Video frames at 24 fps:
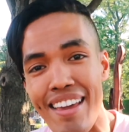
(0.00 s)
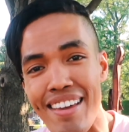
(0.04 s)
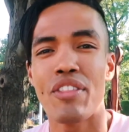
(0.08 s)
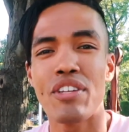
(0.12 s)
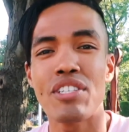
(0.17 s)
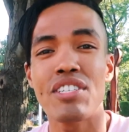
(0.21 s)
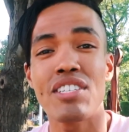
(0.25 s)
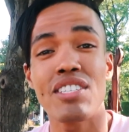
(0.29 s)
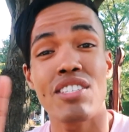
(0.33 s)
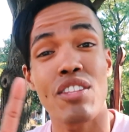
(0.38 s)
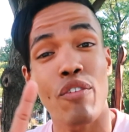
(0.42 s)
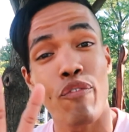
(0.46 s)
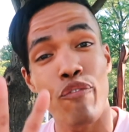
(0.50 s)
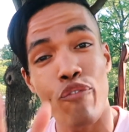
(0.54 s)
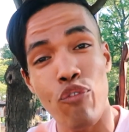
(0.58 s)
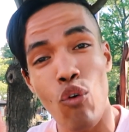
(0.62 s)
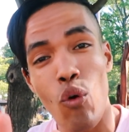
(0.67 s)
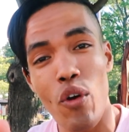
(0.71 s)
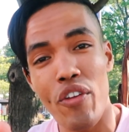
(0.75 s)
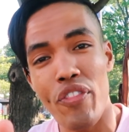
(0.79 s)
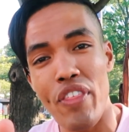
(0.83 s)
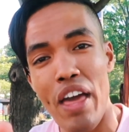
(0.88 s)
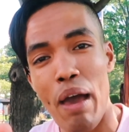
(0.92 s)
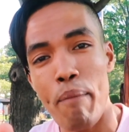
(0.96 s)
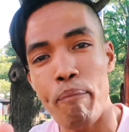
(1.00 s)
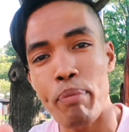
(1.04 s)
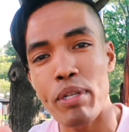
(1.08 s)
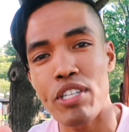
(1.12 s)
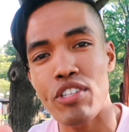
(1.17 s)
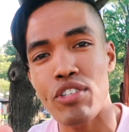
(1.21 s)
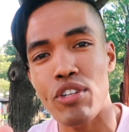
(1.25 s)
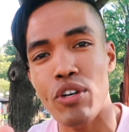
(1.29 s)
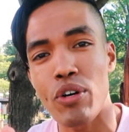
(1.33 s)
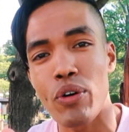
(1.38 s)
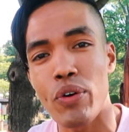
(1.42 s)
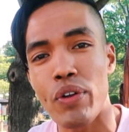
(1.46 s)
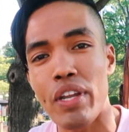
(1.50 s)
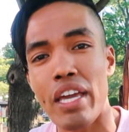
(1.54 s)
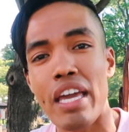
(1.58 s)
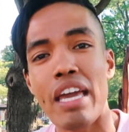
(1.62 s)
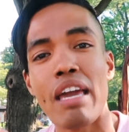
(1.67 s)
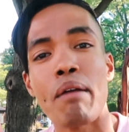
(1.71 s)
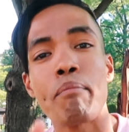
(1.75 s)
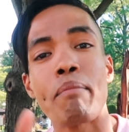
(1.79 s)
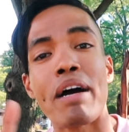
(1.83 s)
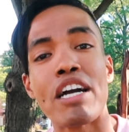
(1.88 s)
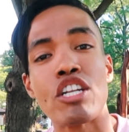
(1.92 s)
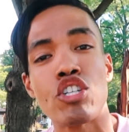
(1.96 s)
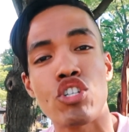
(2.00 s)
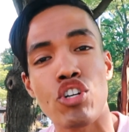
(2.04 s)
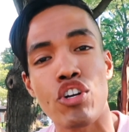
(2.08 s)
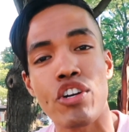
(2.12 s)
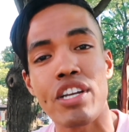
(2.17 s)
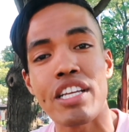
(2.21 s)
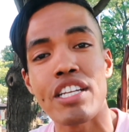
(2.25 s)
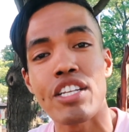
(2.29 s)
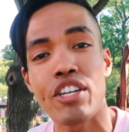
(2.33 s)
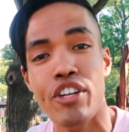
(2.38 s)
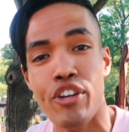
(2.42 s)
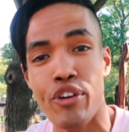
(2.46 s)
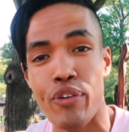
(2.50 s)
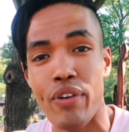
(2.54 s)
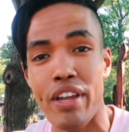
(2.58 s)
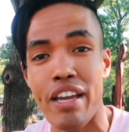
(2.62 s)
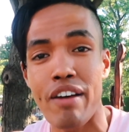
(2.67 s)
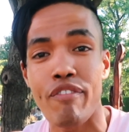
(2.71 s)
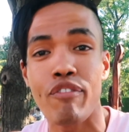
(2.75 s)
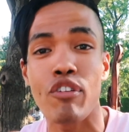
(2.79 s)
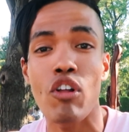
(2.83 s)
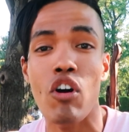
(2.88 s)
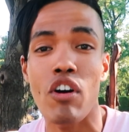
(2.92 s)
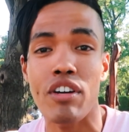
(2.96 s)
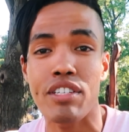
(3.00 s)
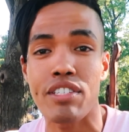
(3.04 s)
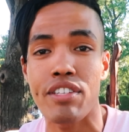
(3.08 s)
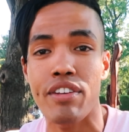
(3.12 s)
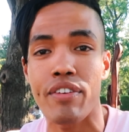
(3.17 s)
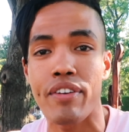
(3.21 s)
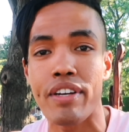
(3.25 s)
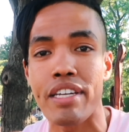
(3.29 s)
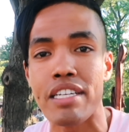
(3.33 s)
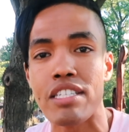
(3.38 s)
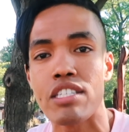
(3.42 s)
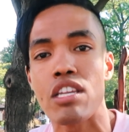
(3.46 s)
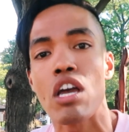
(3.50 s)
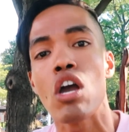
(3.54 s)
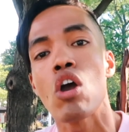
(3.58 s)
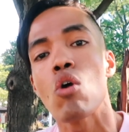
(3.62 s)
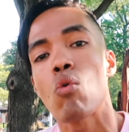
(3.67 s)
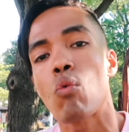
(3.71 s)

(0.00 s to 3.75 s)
This is the fourth episode in my Journey to Korea vlog series